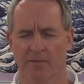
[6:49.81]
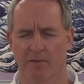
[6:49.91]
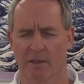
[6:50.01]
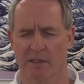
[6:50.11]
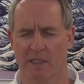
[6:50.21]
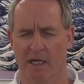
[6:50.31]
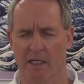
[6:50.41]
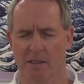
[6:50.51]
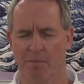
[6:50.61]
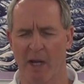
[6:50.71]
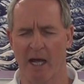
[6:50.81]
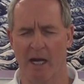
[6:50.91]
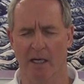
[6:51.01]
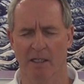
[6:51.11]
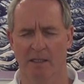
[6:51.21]
front, sides,
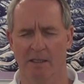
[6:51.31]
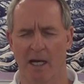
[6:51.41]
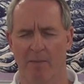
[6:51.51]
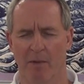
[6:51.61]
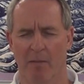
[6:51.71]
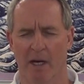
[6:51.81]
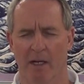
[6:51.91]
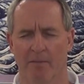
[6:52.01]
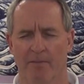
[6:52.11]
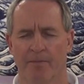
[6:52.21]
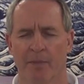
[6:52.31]
back, top and bottom.